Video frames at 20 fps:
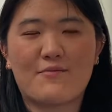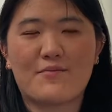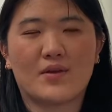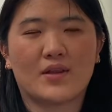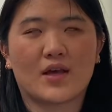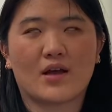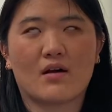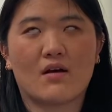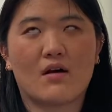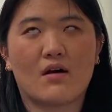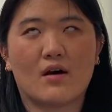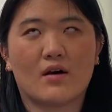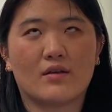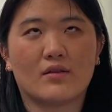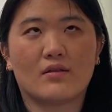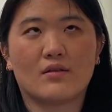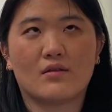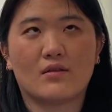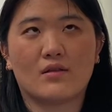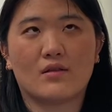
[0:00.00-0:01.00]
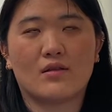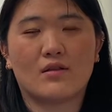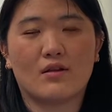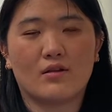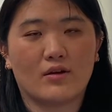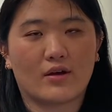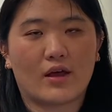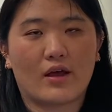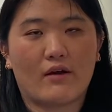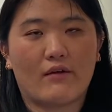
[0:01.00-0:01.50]
I've been like on the
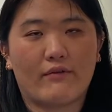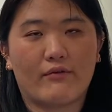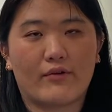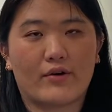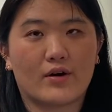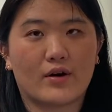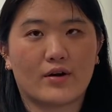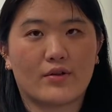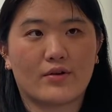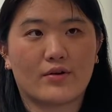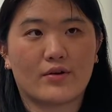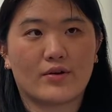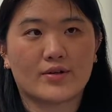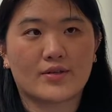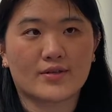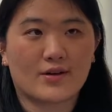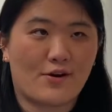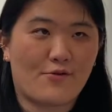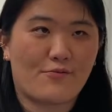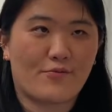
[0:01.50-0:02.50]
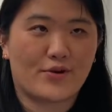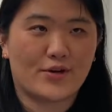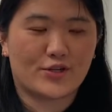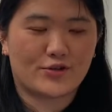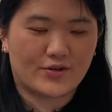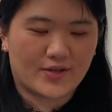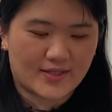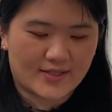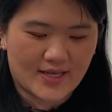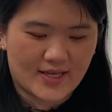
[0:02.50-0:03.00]
lookout for another scarf print
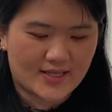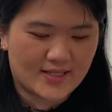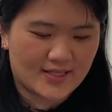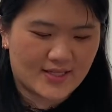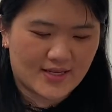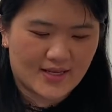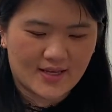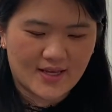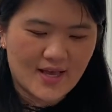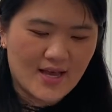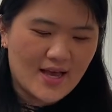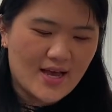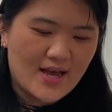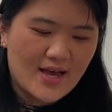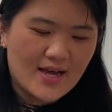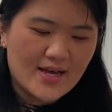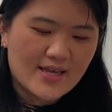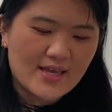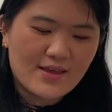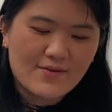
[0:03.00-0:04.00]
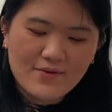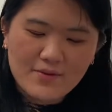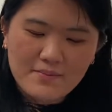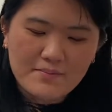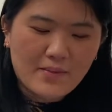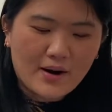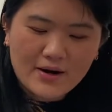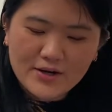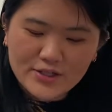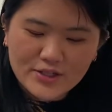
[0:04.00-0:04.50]
dress that's even
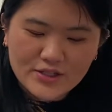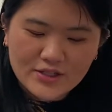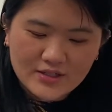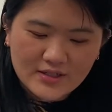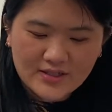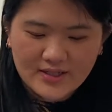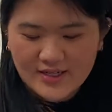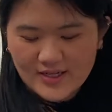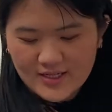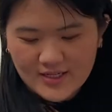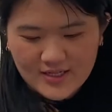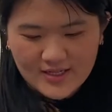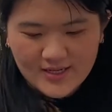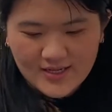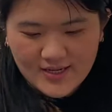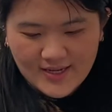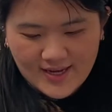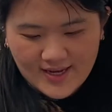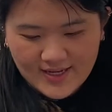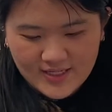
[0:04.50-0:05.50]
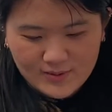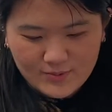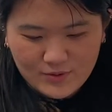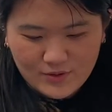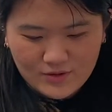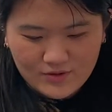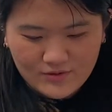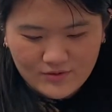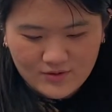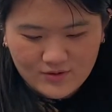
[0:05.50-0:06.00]
marginally as
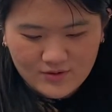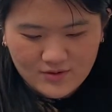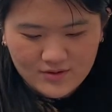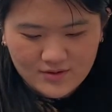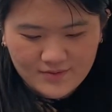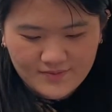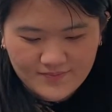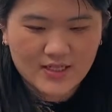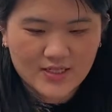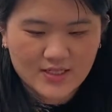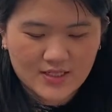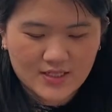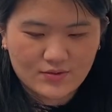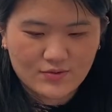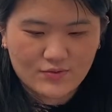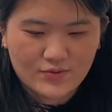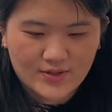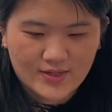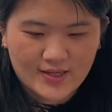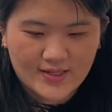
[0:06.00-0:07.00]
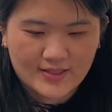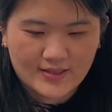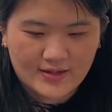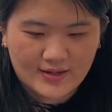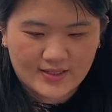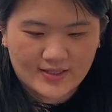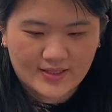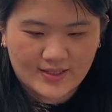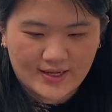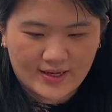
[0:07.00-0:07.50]
beautiful. I just really
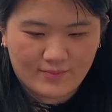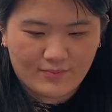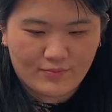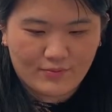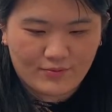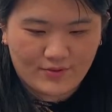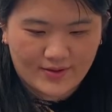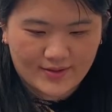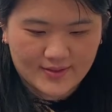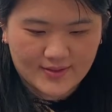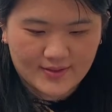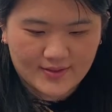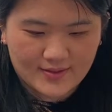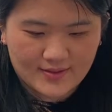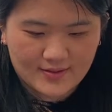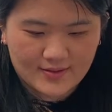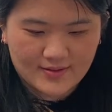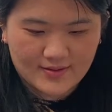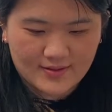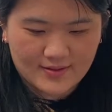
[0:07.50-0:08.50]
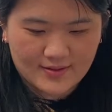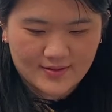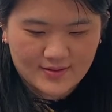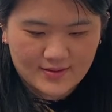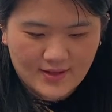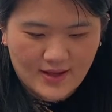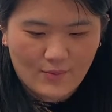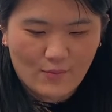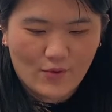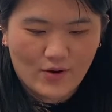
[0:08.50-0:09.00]
started to like prints.
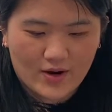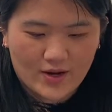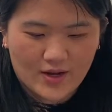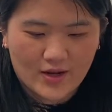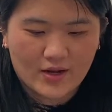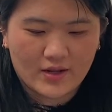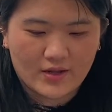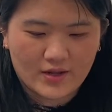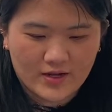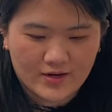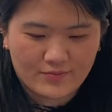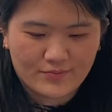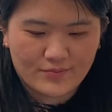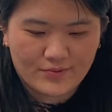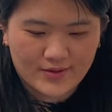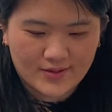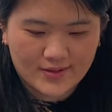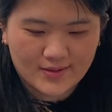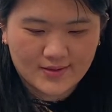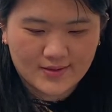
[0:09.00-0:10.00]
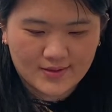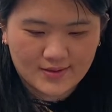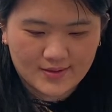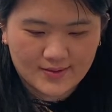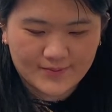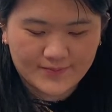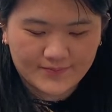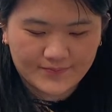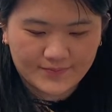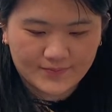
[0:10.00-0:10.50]
I'm wearing a lot of prints.